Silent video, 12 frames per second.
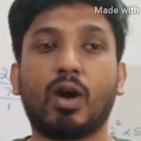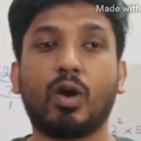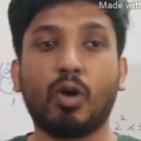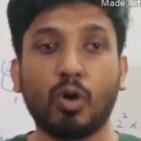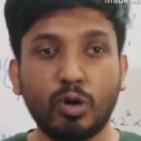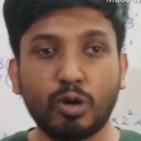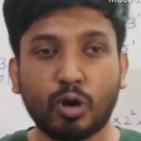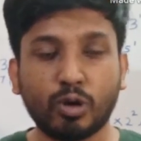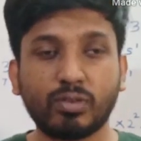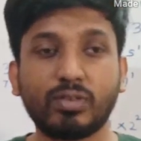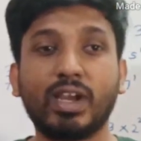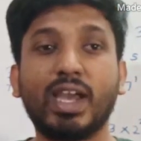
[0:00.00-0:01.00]
hold
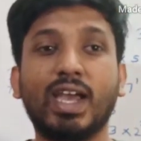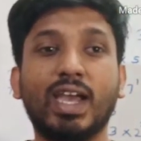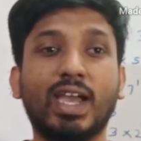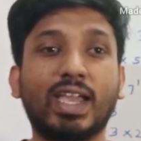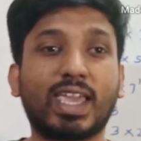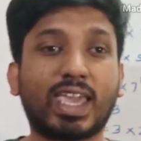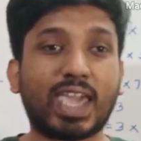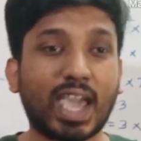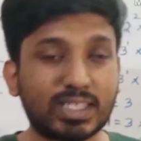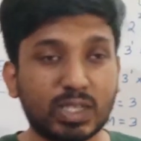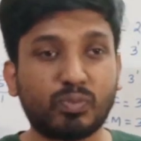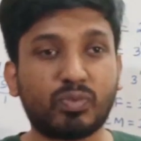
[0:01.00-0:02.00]
on,
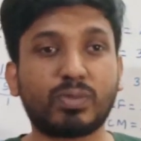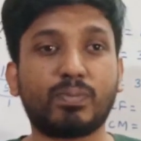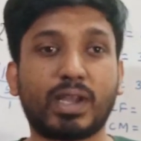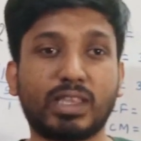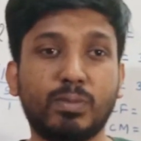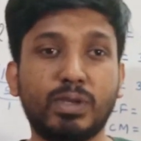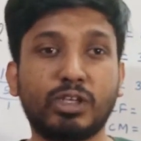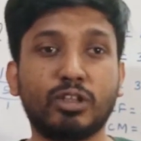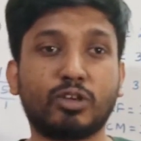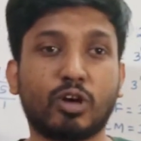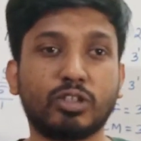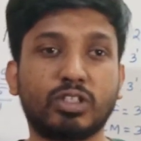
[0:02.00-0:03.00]
catch up with mathematical
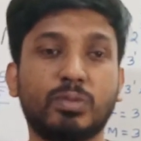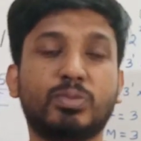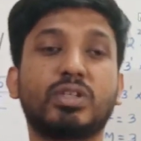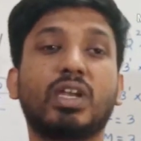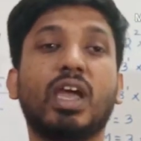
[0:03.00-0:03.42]
concepts,